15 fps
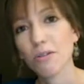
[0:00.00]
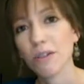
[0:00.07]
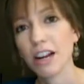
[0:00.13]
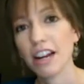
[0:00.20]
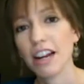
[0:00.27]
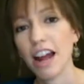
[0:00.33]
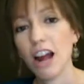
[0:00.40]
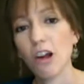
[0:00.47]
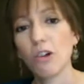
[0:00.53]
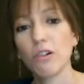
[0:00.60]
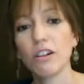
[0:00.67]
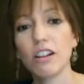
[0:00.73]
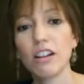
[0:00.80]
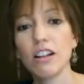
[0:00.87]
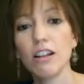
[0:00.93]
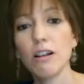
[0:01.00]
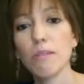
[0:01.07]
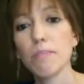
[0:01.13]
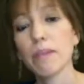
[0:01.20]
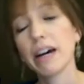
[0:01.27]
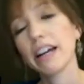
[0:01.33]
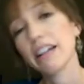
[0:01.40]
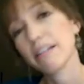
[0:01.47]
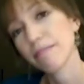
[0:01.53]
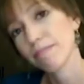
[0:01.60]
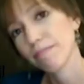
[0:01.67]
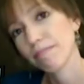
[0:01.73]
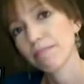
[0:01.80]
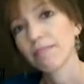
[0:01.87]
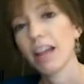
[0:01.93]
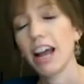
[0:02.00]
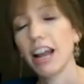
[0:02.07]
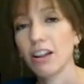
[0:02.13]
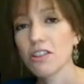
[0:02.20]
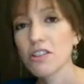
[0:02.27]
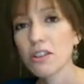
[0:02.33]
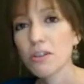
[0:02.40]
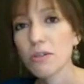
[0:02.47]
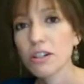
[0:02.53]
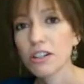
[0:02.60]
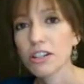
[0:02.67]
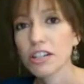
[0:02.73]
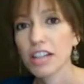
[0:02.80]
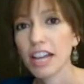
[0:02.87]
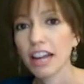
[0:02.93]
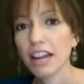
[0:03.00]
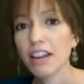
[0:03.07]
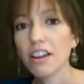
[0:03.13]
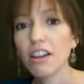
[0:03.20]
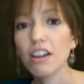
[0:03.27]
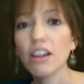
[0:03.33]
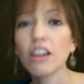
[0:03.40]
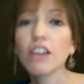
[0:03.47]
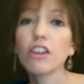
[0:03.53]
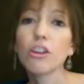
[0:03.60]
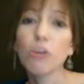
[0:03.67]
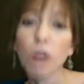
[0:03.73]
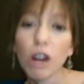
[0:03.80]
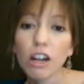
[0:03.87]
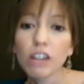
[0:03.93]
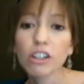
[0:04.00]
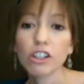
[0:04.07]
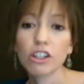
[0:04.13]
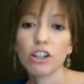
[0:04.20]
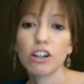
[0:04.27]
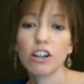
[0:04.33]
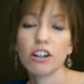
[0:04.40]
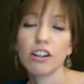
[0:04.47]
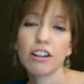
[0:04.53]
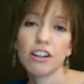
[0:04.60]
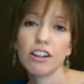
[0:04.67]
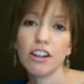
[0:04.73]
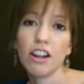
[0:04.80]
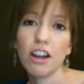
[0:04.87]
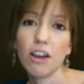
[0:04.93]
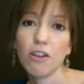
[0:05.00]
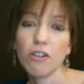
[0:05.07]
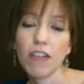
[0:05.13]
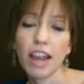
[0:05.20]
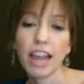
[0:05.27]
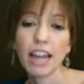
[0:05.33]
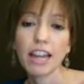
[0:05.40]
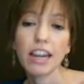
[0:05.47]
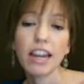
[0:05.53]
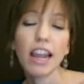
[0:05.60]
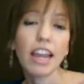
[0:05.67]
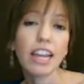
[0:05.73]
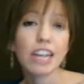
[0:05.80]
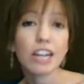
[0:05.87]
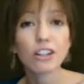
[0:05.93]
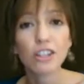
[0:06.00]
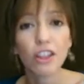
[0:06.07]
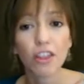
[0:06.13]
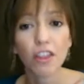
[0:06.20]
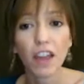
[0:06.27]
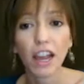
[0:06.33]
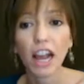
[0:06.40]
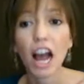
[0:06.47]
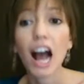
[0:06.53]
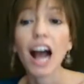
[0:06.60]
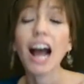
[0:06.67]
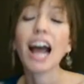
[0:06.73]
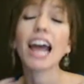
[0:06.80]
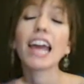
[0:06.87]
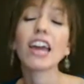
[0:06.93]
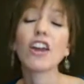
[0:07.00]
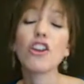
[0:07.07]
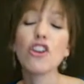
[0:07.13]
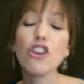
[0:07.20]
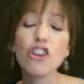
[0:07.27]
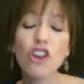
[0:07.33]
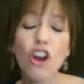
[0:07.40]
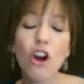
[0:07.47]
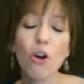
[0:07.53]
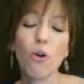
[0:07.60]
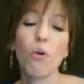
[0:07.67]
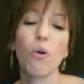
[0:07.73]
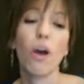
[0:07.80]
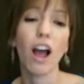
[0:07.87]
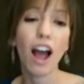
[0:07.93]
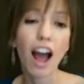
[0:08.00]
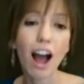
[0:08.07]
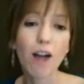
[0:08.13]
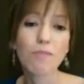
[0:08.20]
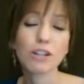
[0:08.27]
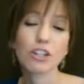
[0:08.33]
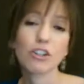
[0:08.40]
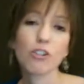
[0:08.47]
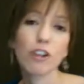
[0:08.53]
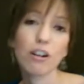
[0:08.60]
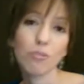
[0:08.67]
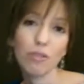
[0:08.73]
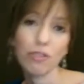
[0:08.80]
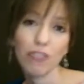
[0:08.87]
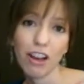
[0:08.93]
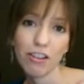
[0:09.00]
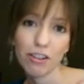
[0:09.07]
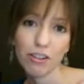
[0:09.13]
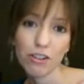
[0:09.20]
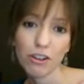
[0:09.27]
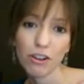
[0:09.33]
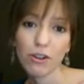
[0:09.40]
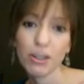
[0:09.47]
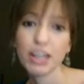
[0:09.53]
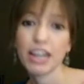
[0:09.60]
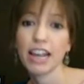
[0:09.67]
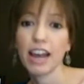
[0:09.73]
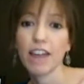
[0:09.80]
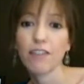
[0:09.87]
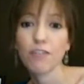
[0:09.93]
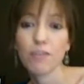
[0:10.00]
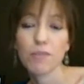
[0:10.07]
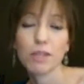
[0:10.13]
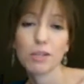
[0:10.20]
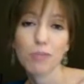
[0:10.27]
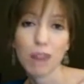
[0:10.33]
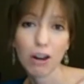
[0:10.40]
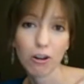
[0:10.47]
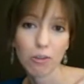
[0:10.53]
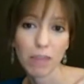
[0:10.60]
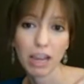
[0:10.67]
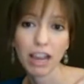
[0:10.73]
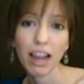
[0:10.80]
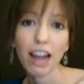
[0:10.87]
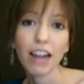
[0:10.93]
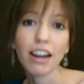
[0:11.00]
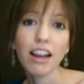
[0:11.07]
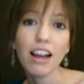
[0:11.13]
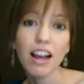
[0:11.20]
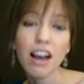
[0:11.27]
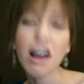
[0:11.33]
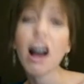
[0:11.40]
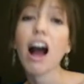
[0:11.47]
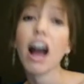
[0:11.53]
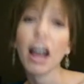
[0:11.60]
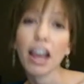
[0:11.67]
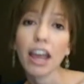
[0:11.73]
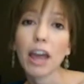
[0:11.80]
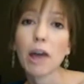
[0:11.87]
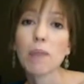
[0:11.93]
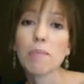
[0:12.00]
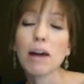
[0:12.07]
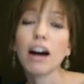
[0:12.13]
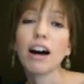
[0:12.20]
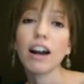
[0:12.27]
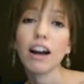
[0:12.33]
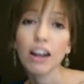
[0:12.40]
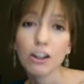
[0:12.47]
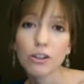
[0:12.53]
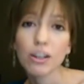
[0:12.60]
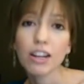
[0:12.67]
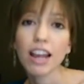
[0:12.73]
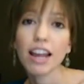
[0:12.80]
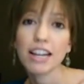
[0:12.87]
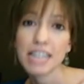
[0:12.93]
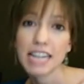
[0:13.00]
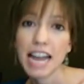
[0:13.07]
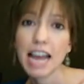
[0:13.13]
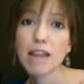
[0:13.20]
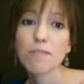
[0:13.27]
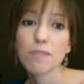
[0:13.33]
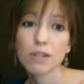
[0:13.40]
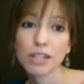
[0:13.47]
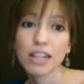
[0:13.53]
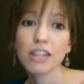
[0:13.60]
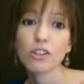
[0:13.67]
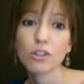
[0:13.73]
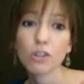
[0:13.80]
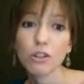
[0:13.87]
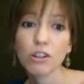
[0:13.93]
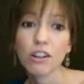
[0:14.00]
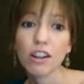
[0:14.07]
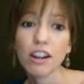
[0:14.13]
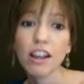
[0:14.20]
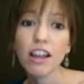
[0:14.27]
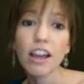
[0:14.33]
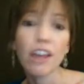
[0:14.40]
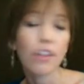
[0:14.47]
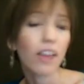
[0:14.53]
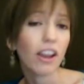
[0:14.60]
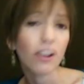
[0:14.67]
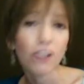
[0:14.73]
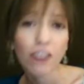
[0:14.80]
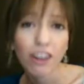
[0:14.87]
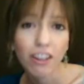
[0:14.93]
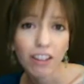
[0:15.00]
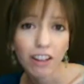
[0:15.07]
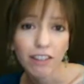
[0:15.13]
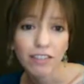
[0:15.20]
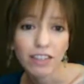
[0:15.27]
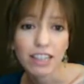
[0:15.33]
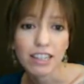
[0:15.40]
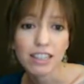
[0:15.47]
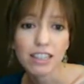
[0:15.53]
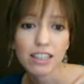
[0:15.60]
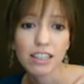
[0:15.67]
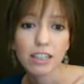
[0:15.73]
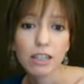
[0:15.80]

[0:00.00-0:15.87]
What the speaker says: right now, but I also understand you aren't sure. And here's the thing, I know how much incredible value you're going to get from this macrame guide. I am 110% certain that you're going to love this.